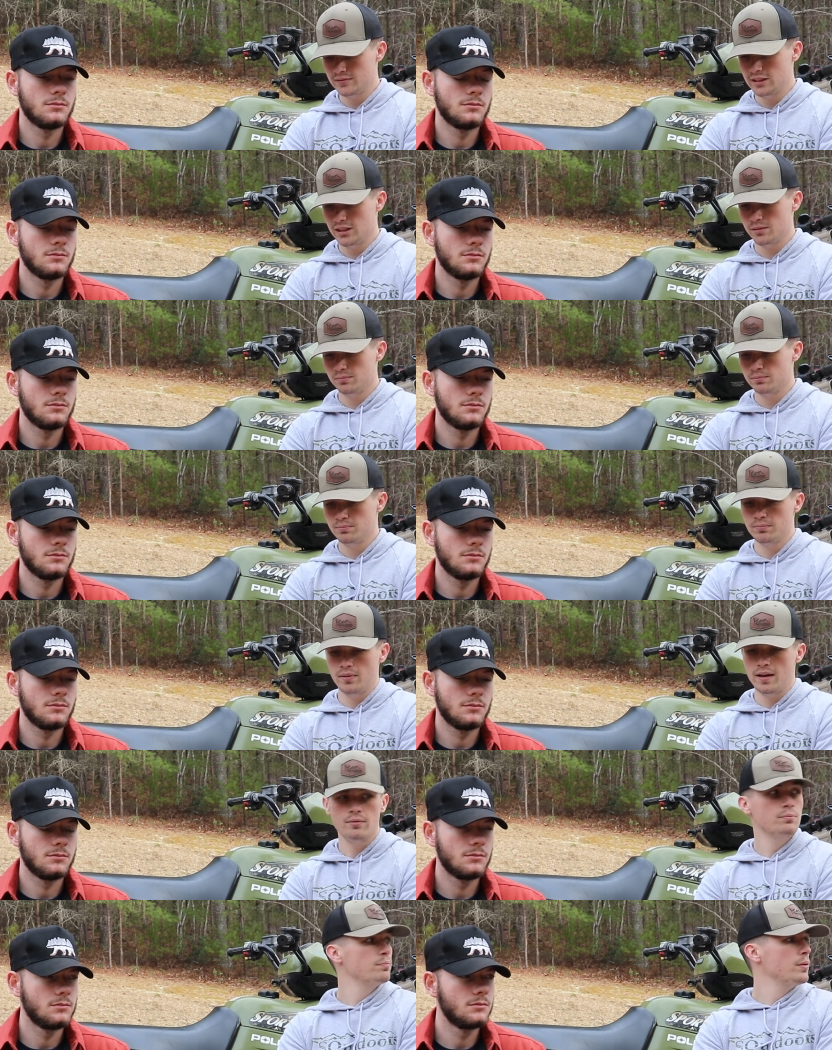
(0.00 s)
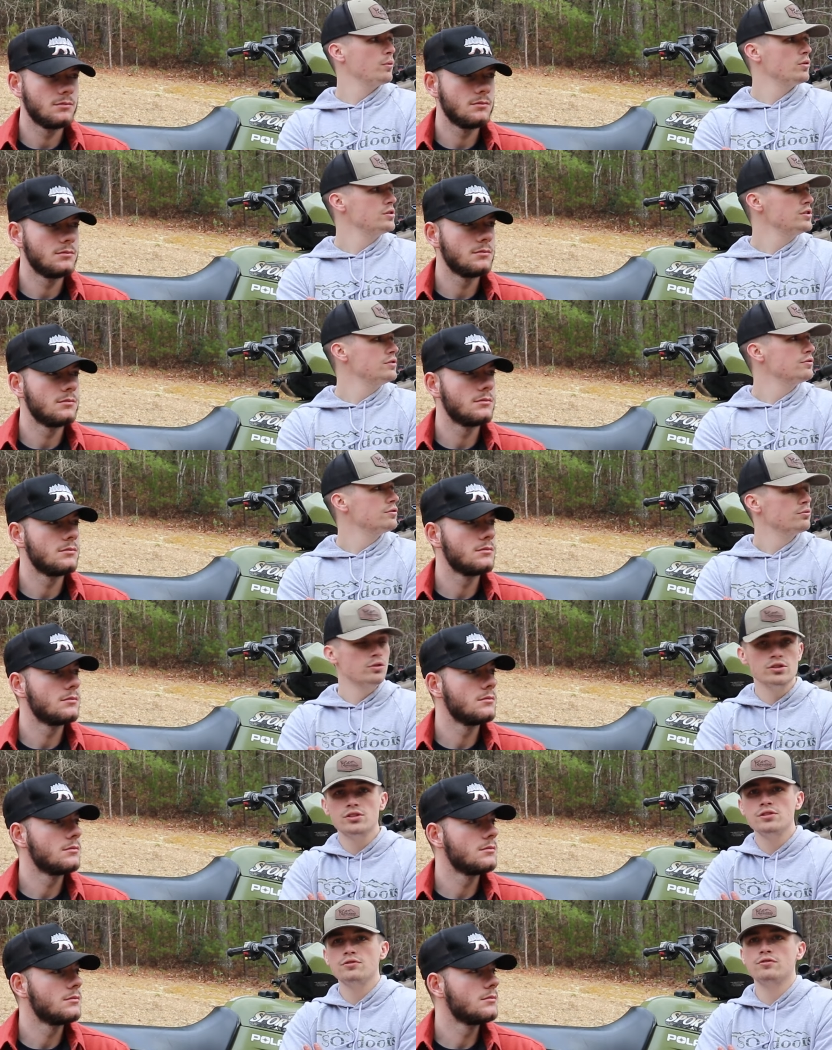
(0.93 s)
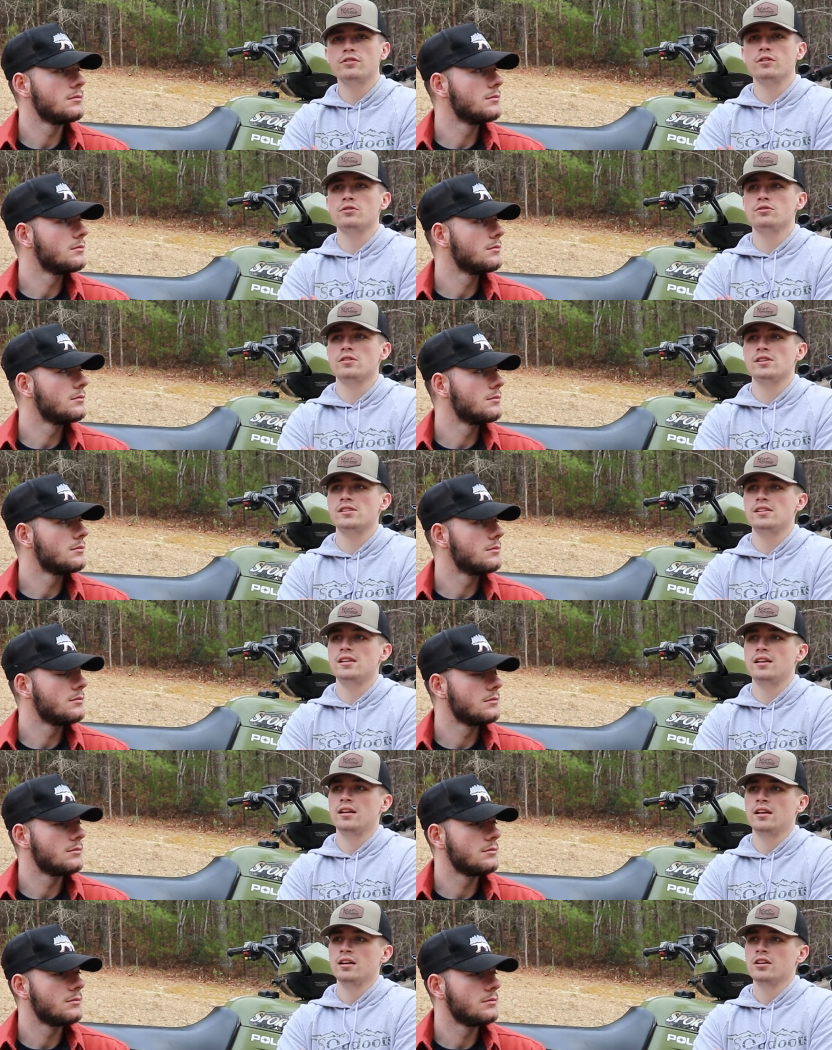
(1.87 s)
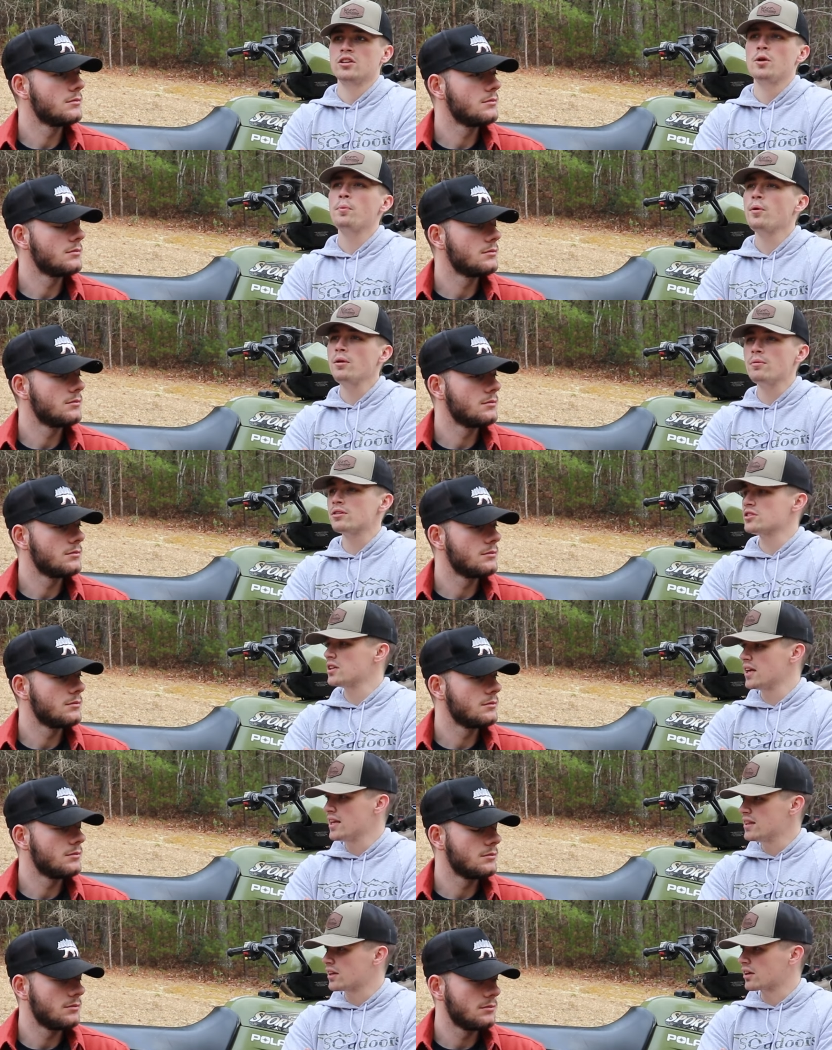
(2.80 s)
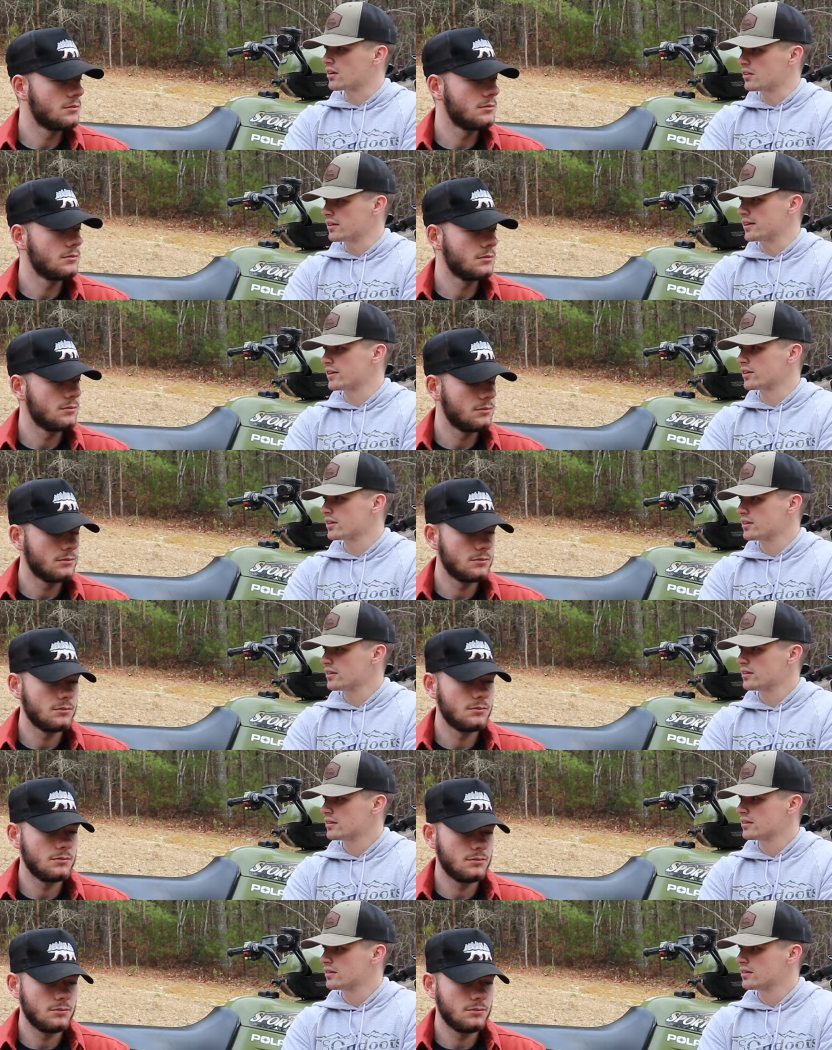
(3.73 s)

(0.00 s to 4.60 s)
Speaker 1: Um, and but once you've once you've field dressed it, you're pretty much in the clear.